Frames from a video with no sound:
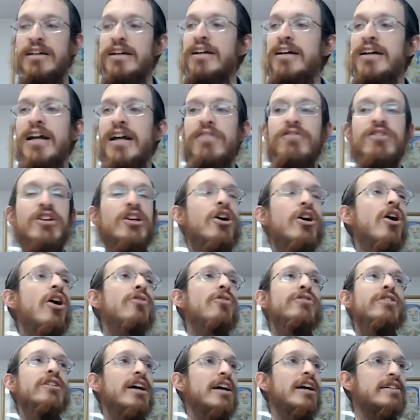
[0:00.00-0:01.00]
In heaven, they all
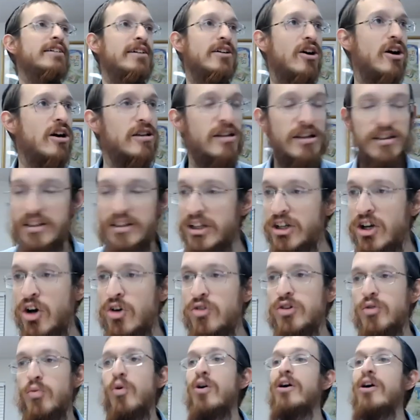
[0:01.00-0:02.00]
feel like that harlot. They know
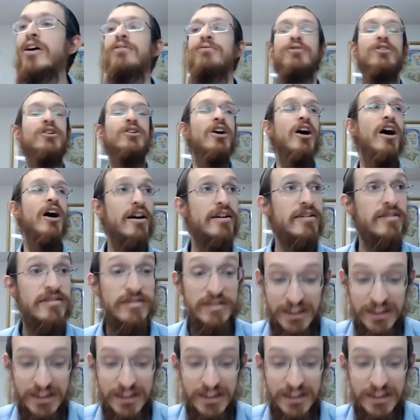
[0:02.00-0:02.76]
they're working for God.